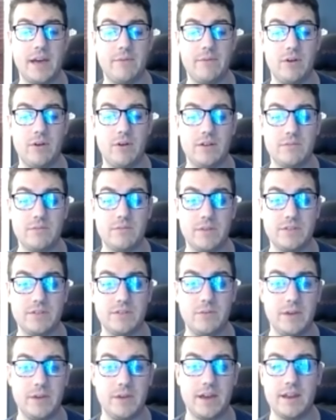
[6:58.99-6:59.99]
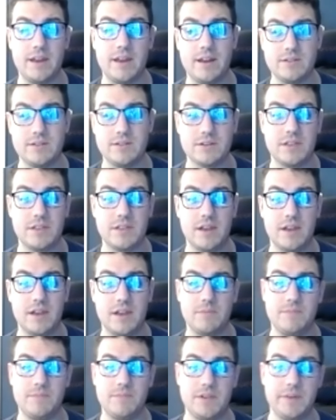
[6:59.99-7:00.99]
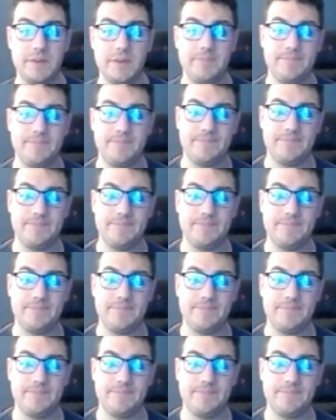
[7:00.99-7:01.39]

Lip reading: Have an awesome rest of your weekend, and I'll talk to you in the next one. See you.